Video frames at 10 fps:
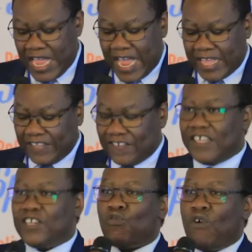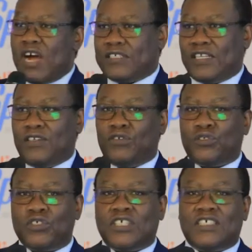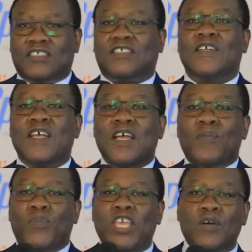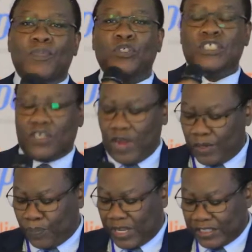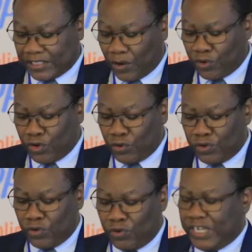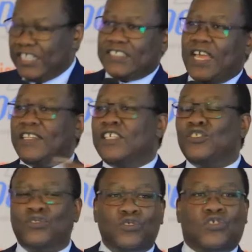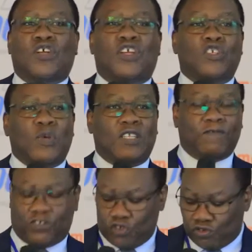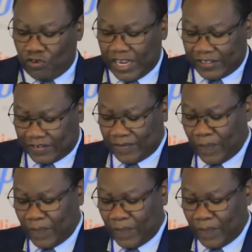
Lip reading: Are these networked? Are the resources being put in the right place? How do you redesign the institutional arrangement if it's not right